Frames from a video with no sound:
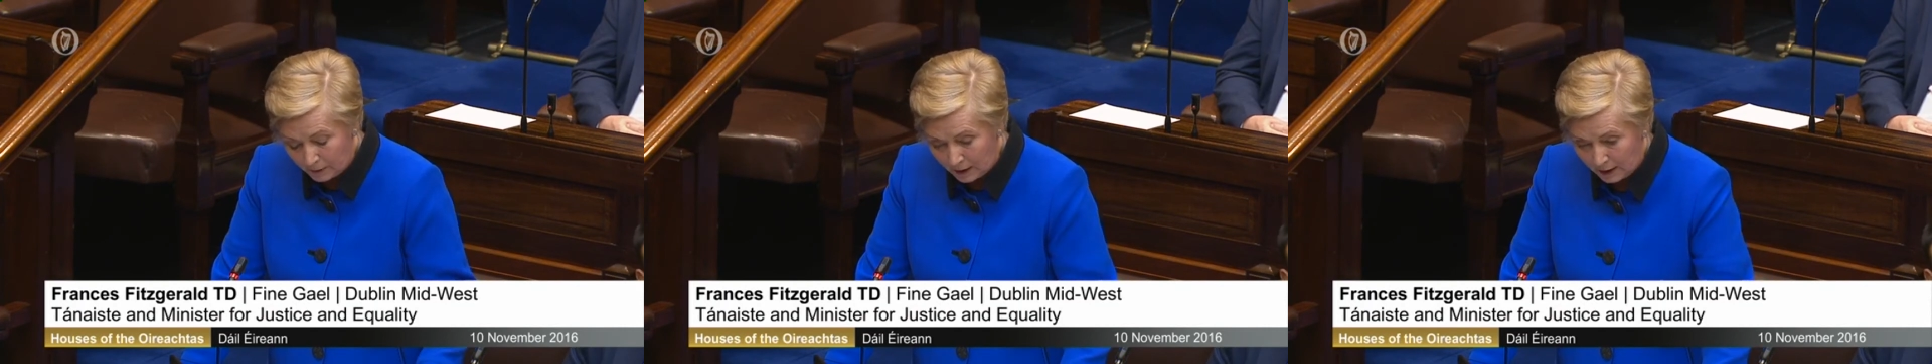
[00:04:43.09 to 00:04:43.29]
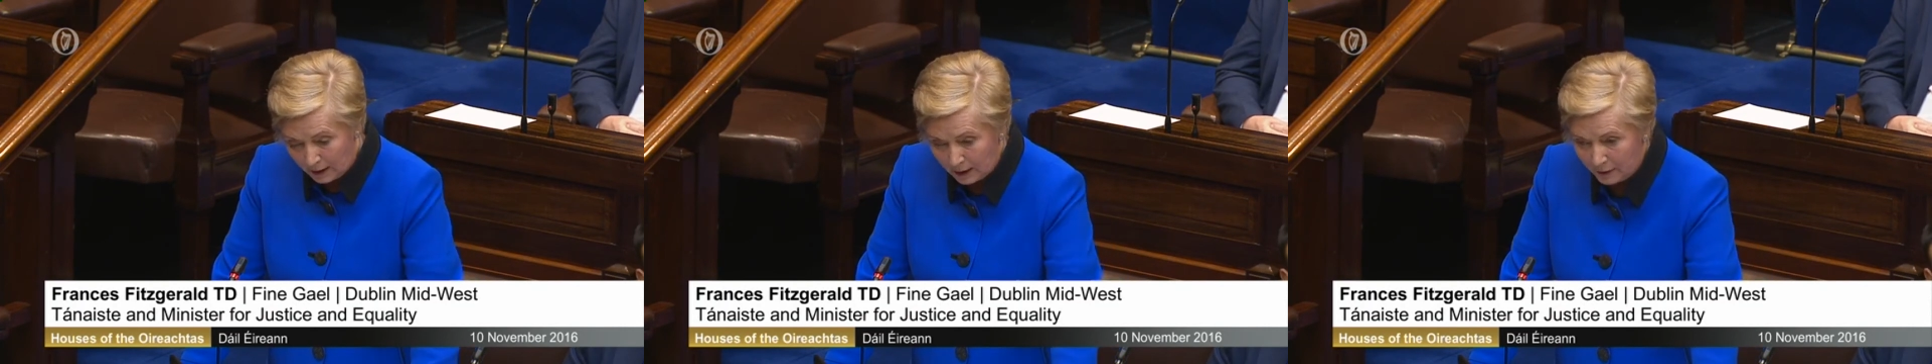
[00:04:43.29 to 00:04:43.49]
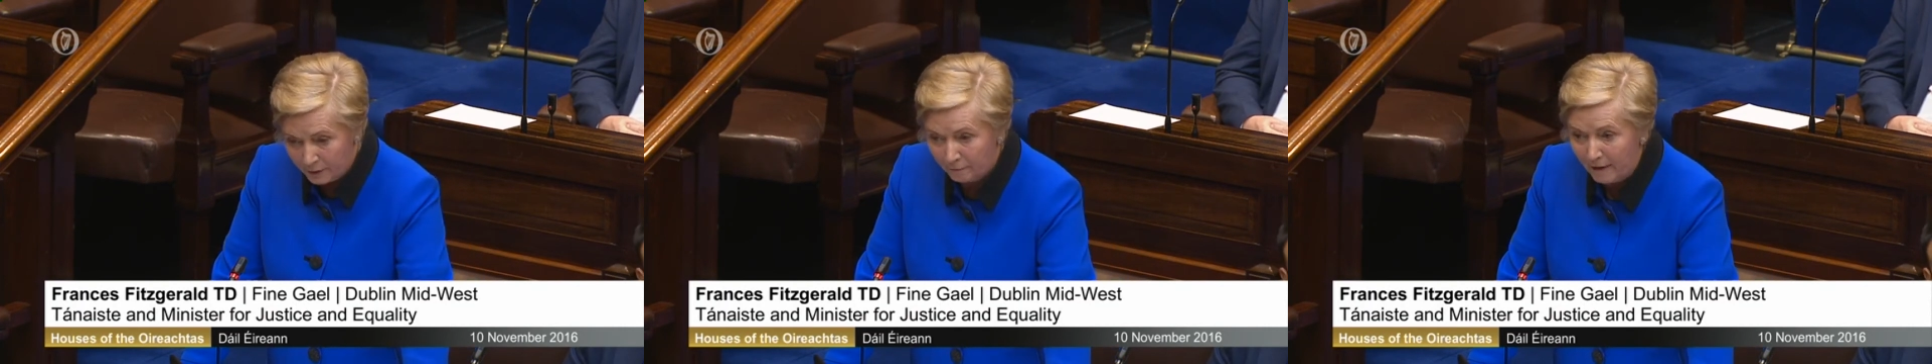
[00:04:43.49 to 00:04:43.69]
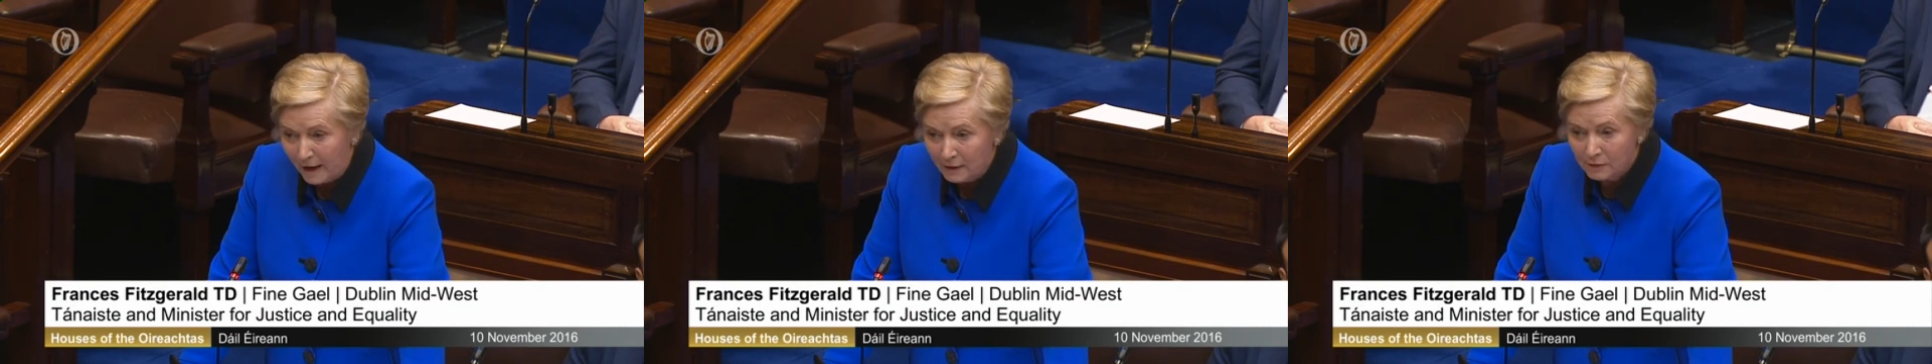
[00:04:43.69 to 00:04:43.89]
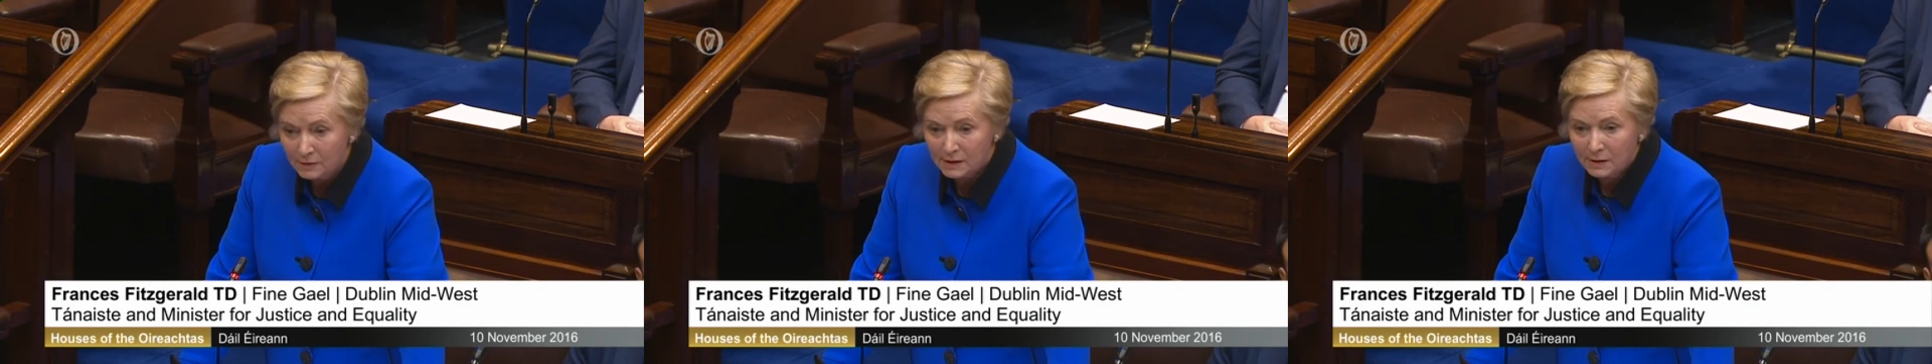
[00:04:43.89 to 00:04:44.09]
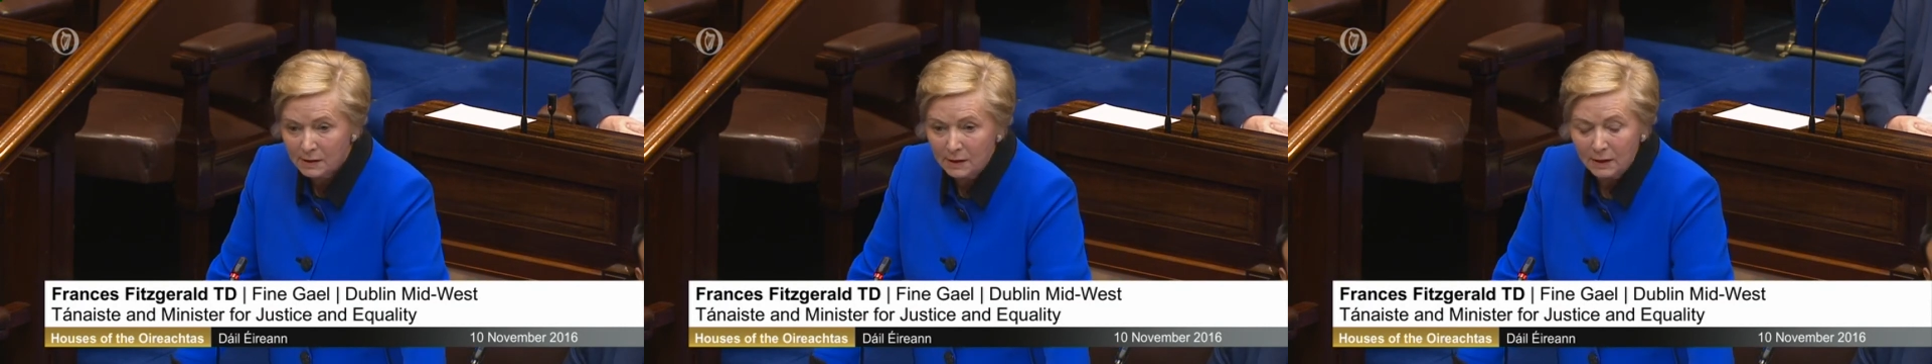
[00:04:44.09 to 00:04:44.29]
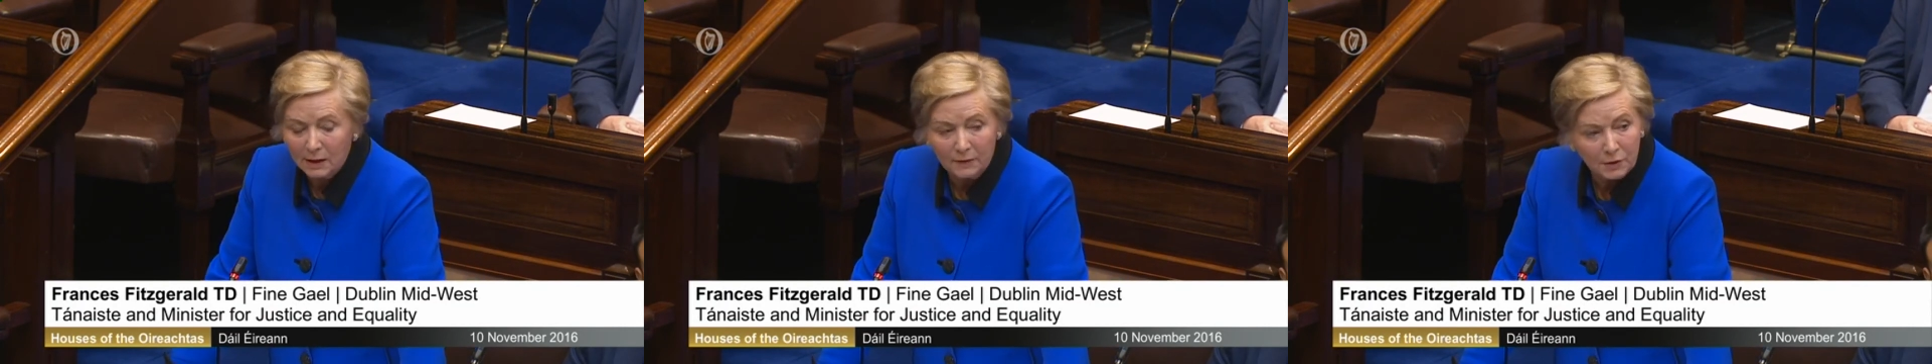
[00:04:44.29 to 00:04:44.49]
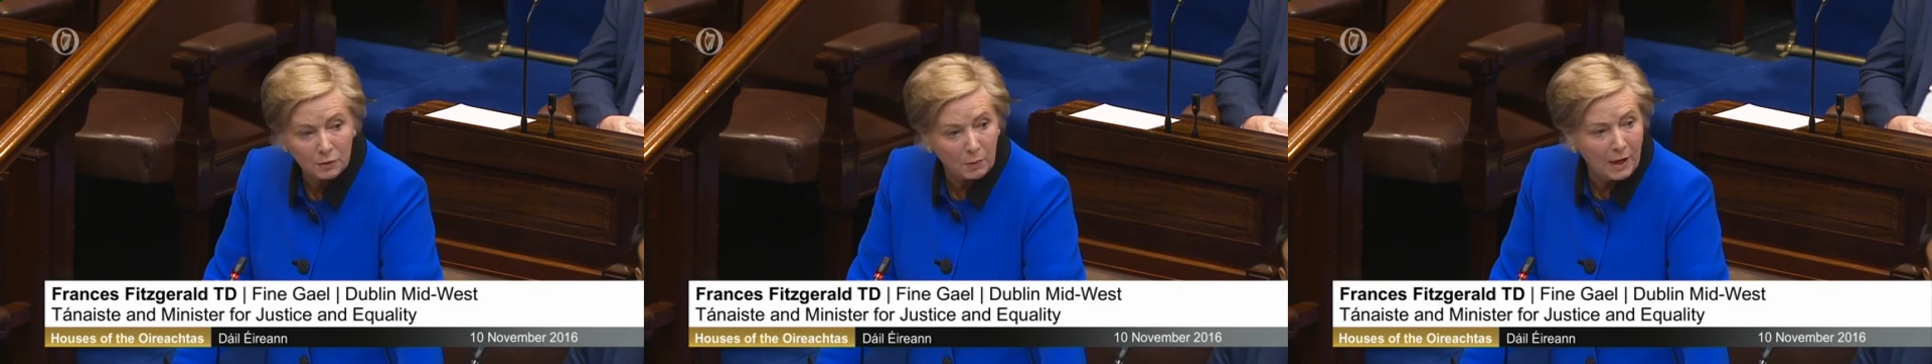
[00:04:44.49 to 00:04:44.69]
the values
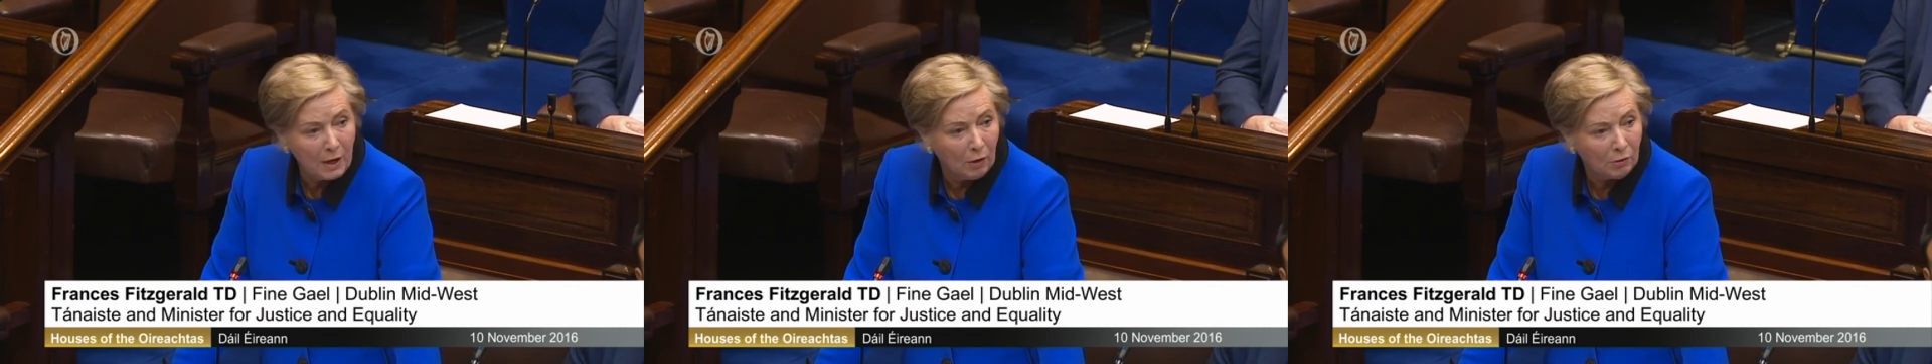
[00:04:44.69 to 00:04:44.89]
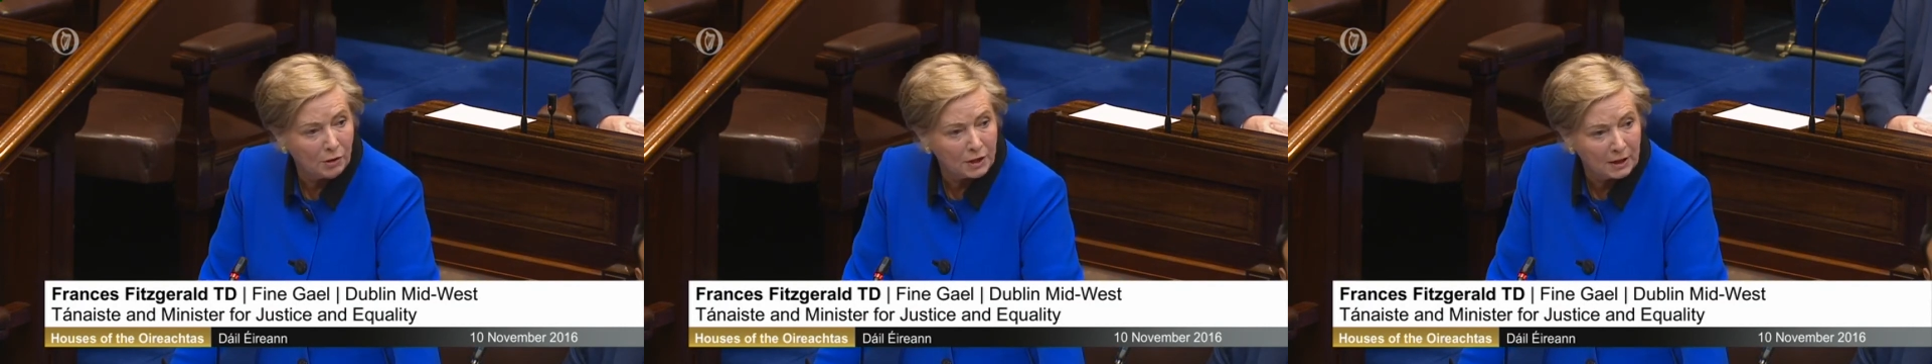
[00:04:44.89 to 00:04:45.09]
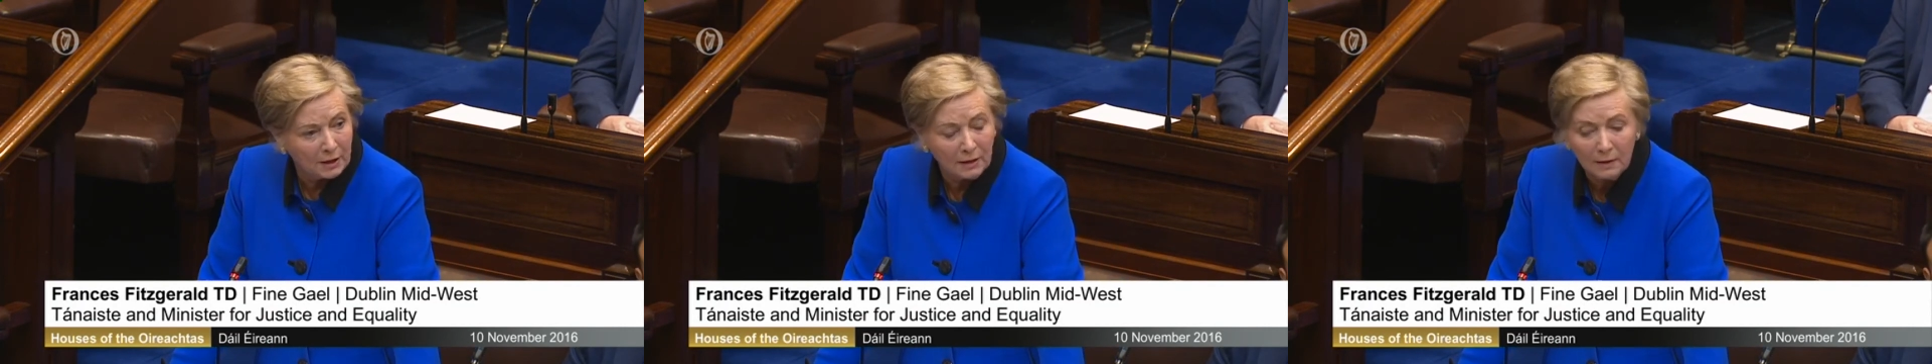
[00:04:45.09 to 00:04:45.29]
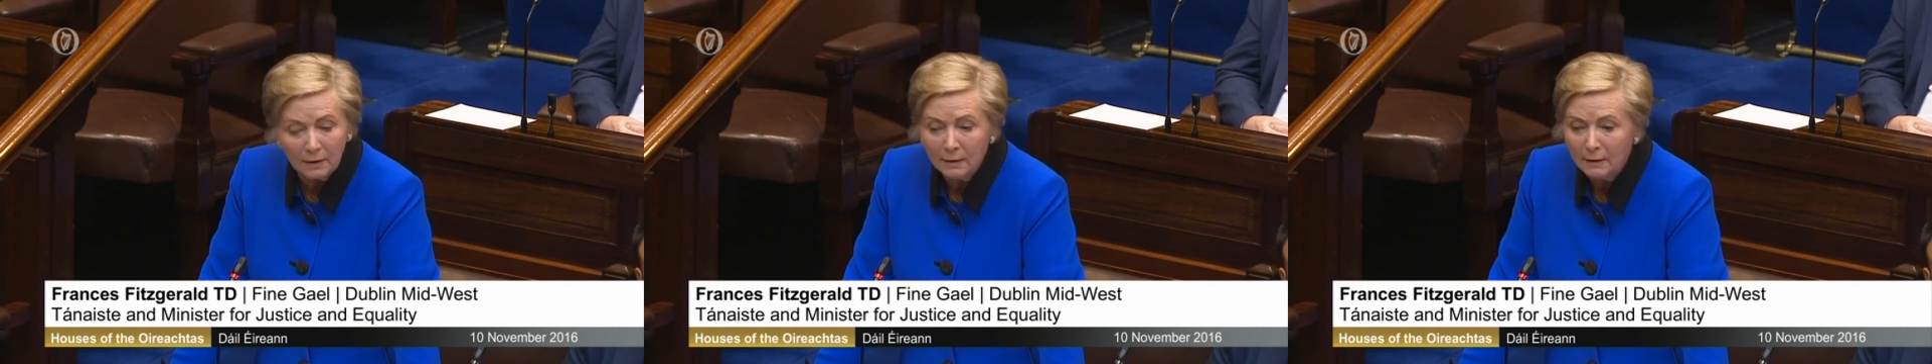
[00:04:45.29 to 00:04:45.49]
that we hold dear